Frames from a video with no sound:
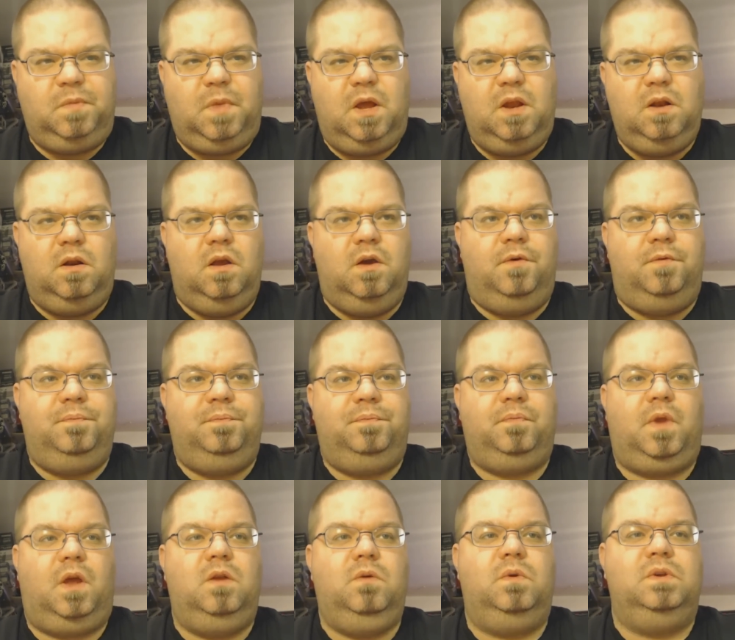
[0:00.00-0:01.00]
I don't know,
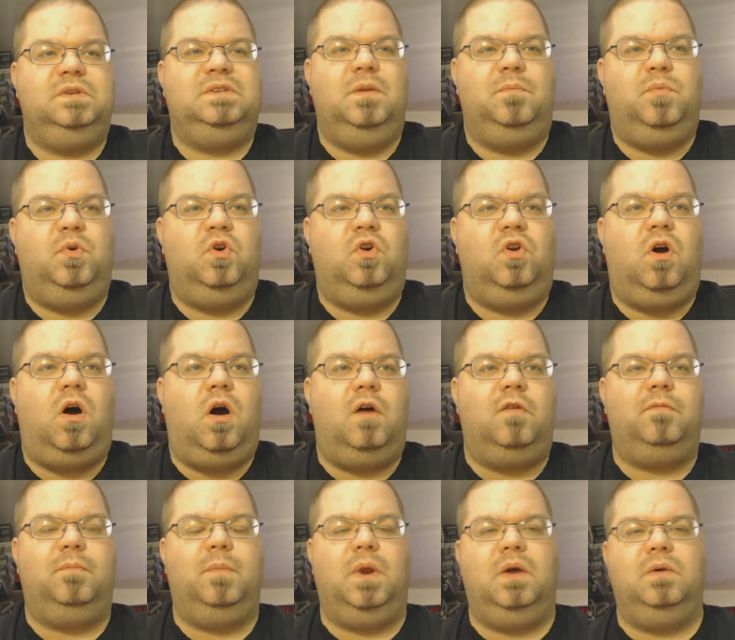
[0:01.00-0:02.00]
I don't want to say put
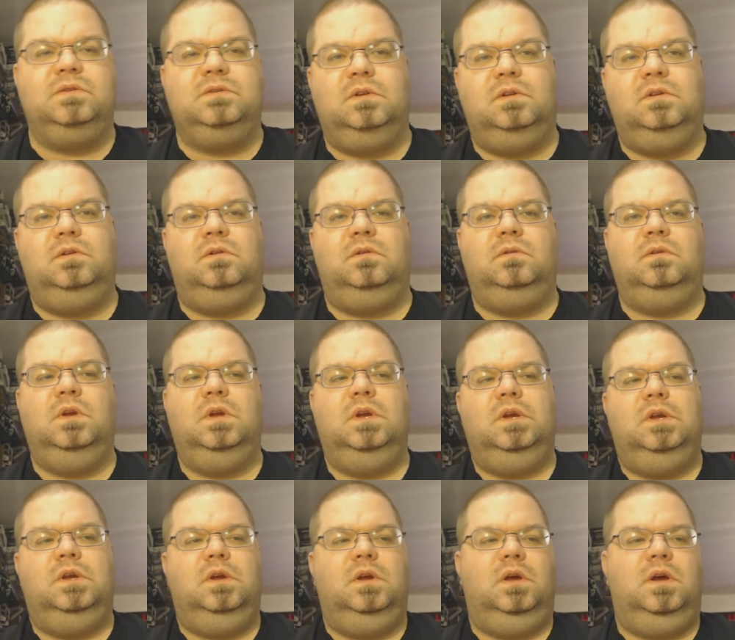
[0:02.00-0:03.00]
off, but I was a little,
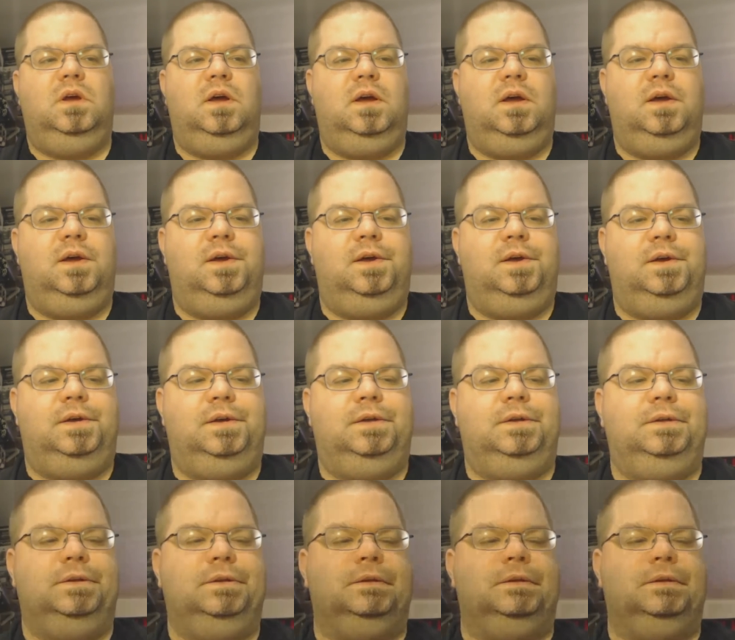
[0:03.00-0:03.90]
I